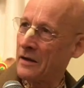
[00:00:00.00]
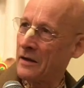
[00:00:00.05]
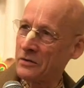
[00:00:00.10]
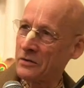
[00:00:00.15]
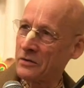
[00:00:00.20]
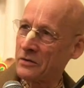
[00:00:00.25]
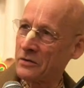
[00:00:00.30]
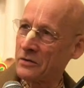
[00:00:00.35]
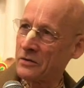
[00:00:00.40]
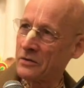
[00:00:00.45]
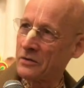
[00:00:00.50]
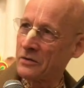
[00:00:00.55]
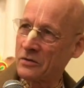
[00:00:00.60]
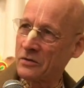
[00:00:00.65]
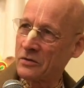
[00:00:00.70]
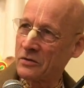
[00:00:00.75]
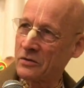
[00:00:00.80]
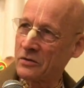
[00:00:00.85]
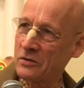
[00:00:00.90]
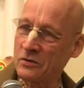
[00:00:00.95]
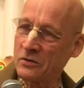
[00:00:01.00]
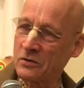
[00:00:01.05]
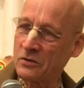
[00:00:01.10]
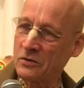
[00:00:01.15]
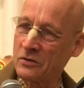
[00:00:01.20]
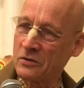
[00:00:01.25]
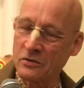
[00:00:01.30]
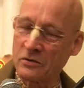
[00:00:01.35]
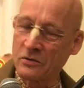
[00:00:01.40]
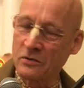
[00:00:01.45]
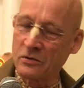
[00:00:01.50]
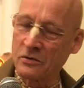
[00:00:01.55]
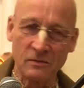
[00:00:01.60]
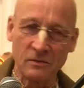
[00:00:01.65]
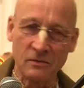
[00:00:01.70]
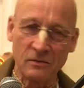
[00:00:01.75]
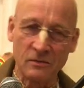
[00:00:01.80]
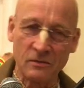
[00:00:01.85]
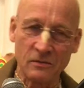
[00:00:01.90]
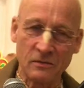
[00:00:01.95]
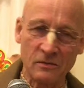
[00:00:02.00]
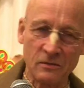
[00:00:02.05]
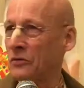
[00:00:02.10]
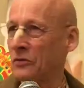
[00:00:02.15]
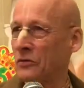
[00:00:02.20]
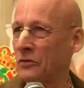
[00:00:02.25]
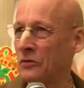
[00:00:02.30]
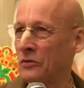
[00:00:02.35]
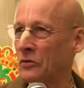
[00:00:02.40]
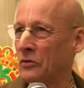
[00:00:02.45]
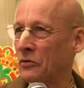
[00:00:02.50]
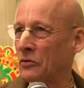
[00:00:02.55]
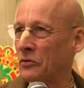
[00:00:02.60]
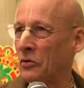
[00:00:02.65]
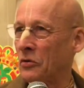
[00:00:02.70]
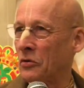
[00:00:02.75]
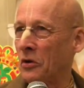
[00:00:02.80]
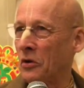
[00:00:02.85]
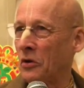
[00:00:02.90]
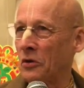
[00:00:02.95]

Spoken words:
going. I told them we've got, 400